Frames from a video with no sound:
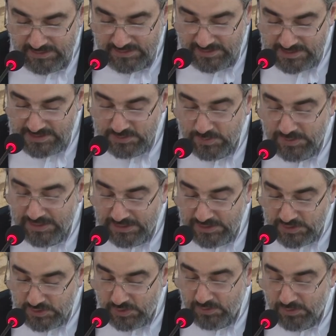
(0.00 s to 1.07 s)
This will
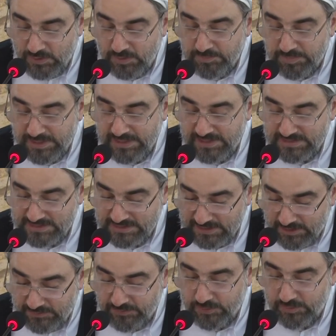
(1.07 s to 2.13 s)
inshallah be a
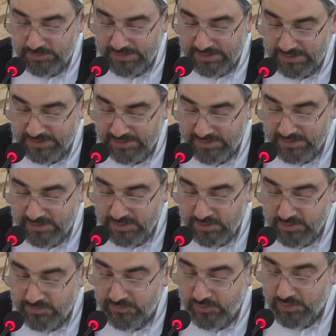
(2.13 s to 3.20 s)
scaffolding
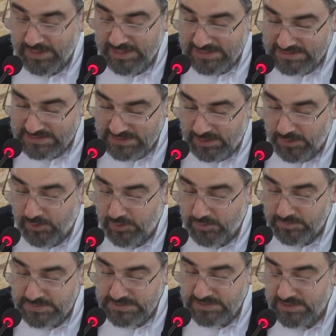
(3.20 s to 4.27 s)
for
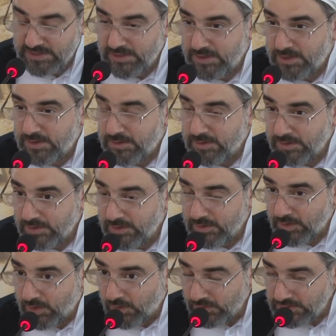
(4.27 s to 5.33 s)
Islam's
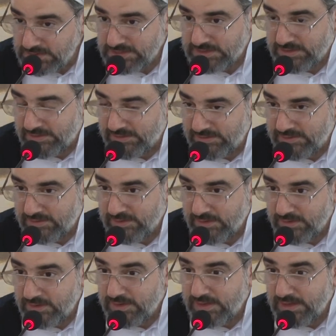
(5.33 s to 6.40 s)
constant
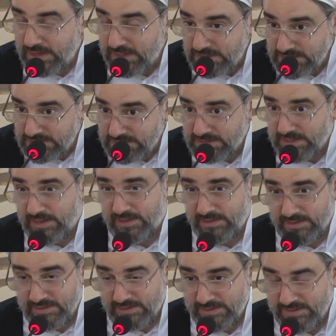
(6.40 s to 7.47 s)
izzah,
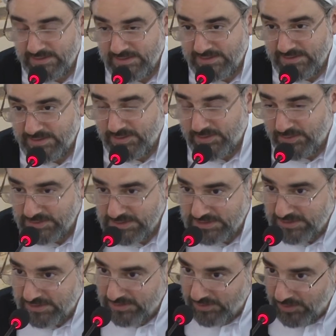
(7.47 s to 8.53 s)

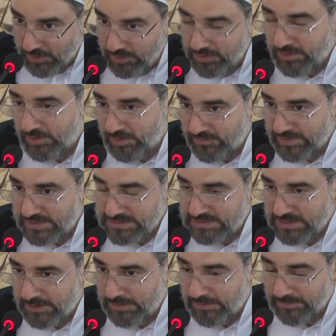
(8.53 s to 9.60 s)
constant honor of
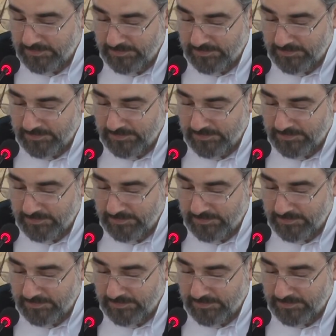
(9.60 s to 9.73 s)
Islam.